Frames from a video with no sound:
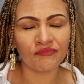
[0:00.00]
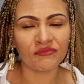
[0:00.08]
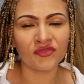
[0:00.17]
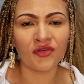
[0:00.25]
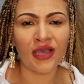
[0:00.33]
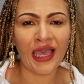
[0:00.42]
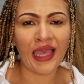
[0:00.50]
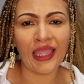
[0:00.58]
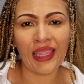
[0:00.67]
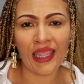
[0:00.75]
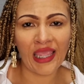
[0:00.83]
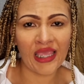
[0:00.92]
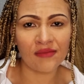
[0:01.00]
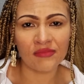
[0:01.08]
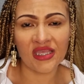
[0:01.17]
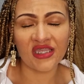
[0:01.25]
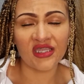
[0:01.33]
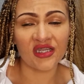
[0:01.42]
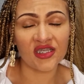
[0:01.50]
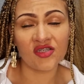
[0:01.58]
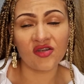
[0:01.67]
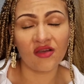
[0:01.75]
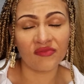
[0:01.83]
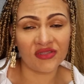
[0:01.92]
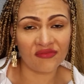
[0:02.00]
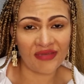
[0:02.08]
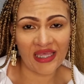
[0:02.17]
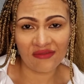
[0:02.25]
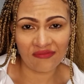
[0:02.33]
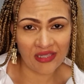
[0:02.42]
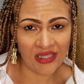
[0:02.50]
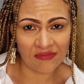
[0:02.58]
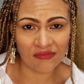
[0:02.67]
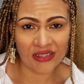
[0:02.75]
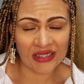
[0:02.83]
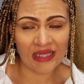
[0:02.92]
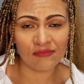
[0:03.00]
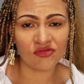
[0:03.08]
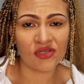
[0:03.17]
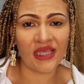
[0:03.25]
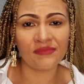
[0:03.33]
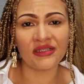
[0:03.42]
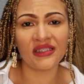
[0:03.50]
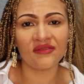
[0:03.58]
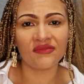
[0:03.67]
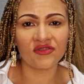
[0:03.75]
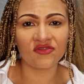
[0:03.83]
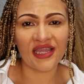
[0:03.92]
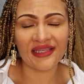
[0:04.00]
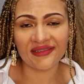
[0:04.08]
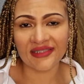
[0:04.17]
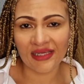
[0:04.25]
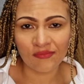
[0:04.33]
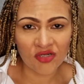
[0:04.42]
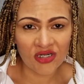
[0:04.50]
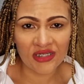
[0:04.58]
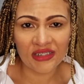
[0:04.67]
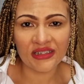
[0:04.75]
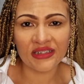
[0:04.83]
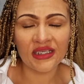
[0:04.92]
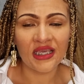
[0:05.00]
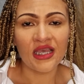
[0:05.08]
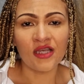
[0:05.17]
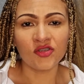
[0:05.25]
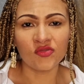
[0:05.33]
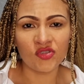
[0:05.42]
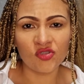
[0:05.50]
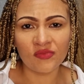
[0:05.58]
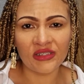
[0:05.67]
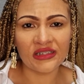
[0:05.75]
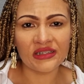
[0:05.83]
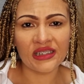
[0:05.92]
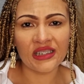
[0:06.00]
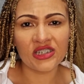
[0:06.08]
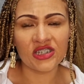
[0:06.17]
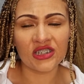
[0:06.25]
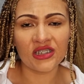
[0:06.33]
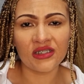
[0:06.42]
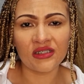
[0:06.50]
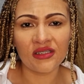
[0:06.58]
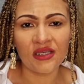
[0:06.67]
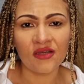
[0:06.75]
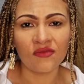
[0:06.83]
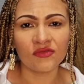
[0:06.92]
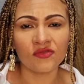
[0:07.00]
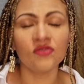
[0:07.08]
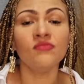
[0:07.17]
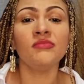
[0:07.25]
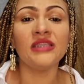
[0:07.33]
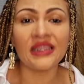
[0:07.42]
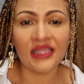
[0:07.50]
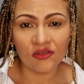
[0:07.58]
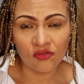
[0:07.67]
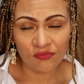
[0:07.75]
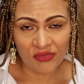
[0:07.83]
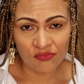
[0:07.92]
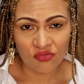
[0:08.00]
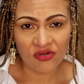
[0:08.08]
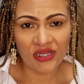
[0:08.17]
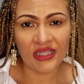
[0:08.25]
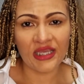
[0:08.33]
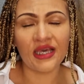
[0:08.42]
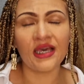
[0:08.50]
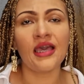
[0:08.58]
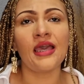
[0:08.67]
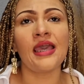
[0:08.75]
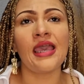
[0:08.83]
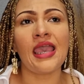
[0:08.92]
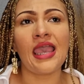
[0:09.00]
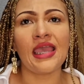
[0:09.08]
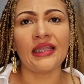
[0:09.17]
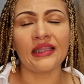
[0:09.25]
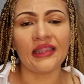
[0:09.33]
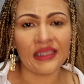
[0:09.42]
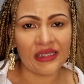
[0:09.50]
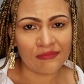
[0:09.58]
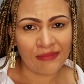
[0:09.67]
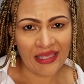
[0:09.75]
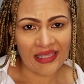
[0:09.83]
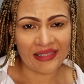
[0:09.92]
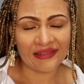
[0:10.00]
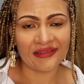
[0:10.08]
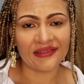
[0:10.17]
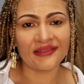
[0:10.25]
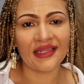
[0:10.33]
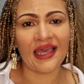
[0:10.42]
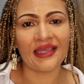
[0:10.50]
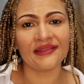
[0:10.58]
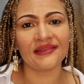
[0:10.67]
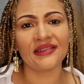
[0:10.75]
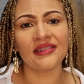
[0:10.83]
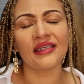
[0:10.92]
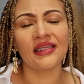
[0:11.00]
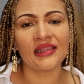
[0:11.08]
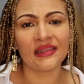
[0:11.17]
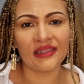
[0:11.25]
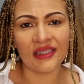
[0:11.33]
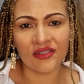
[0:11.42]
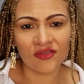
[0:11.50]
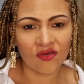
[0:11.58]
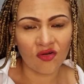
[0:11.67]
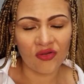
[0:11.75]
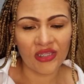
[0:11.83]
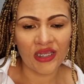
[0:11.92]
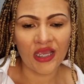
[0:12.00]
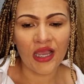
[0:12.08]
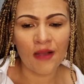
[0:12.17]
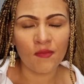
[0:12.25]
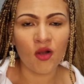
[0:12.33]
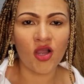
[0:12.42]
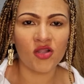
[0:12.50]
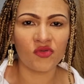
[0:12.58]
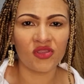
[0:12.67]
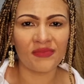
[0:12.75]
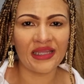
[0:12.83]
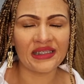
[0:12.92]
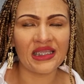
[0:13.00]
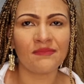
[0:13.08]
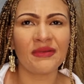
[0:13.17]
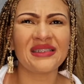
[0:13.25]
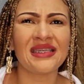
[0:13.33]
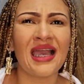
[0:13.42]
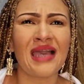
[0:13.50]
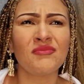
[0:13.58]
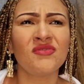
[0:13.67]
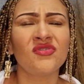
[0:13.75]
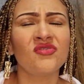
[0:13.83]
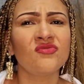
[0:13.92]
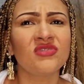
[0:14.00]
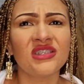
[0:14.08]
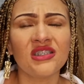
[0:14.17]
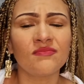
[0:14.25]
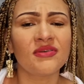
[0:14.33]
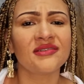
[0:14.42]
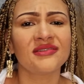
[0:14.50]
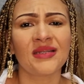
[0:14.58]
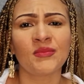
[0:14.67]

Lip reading: So I am a reader of the 5 a.m. club, so I believe in rising up early, doing your meditation. To me, that would be prayer. And then my exercising, and then going on with my day. But yeah, I'm a very routine person.